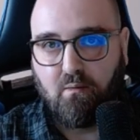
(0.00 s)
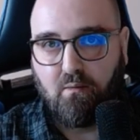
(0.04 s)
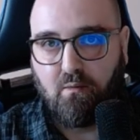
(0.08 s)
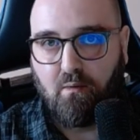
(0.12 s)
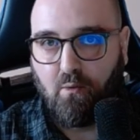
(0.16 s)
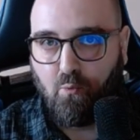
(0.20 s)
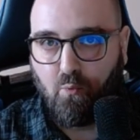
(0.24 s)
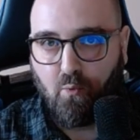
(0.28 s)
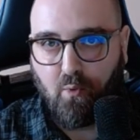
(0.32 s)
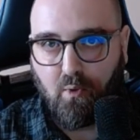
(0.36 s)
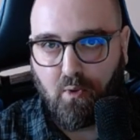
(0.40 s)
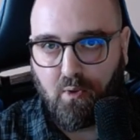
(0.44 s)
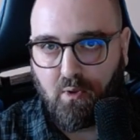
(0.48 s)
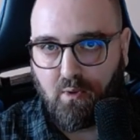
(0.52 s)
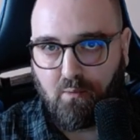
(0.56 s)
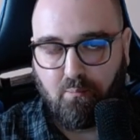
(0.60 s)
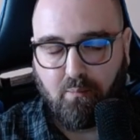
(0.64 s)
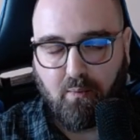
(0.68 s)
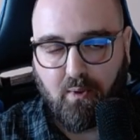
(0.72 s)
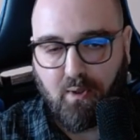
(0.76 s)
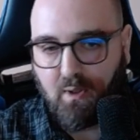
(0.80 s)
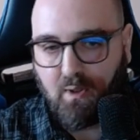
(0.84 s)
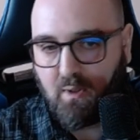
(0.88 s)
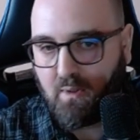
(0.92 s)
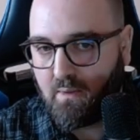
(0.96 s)
a word
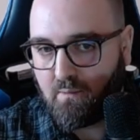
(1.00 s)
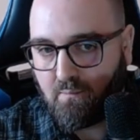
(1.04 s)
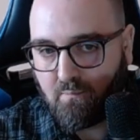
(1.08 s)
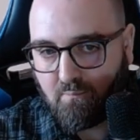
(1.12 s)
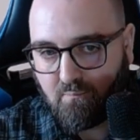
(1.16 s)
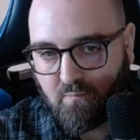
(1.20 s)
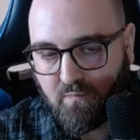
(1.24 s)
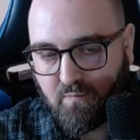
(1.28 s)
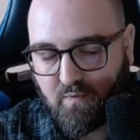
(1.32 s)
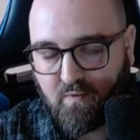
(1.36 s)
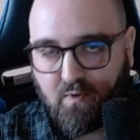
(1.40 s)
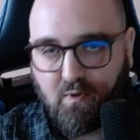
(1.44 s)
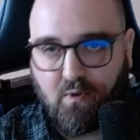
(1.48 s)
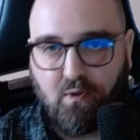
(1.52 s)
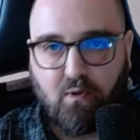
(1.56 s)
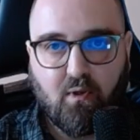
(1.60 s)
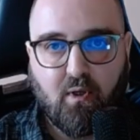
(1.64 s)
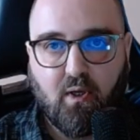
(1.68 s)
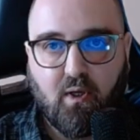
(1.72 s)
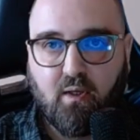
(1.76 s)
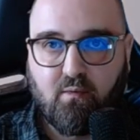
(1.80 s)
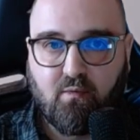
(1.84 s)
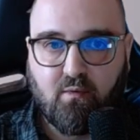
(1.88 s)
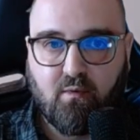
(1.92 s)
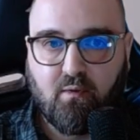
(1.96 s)
by single
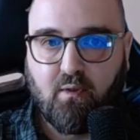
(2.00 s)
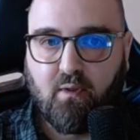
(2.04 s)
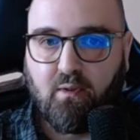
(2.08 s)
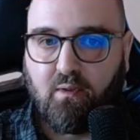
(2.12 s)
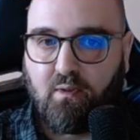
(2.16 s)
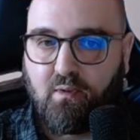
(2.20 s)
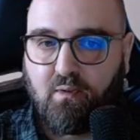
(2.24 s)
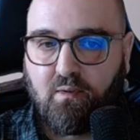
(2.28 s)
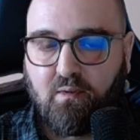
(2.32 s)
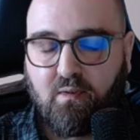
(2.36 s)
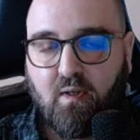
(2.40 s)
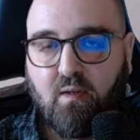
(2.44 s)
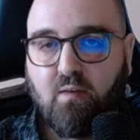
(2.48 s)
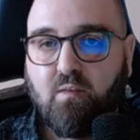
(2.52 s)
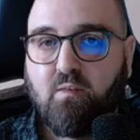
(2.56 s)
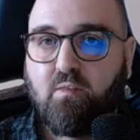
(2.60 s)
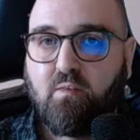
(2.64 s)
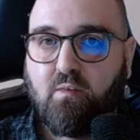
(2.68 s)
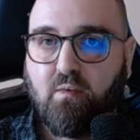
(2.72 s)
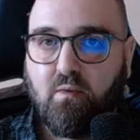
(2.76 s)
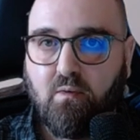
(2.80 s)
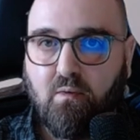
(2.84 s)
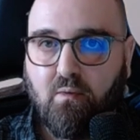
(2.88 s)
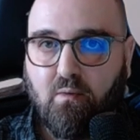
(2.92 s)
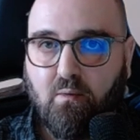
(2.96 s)
letter and it can
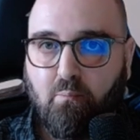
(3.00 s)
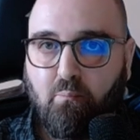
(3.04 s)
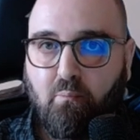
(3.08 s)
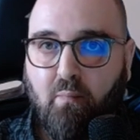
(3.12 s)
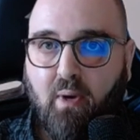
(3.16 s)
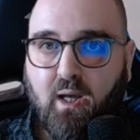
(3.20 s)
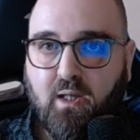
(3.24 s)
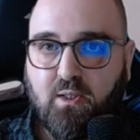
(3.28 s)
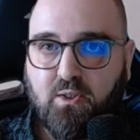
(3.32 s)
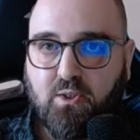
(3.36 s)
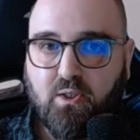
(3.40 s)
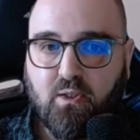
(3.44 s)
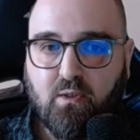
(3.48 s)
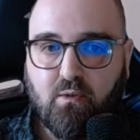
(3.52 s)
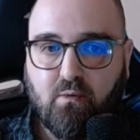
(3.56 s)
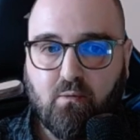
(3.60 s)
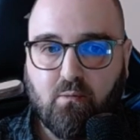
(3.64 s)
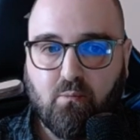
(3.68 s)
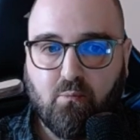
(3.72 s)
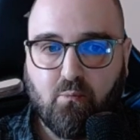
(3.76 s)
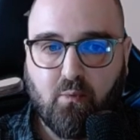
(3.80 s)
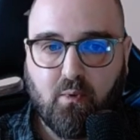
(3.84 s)
still match it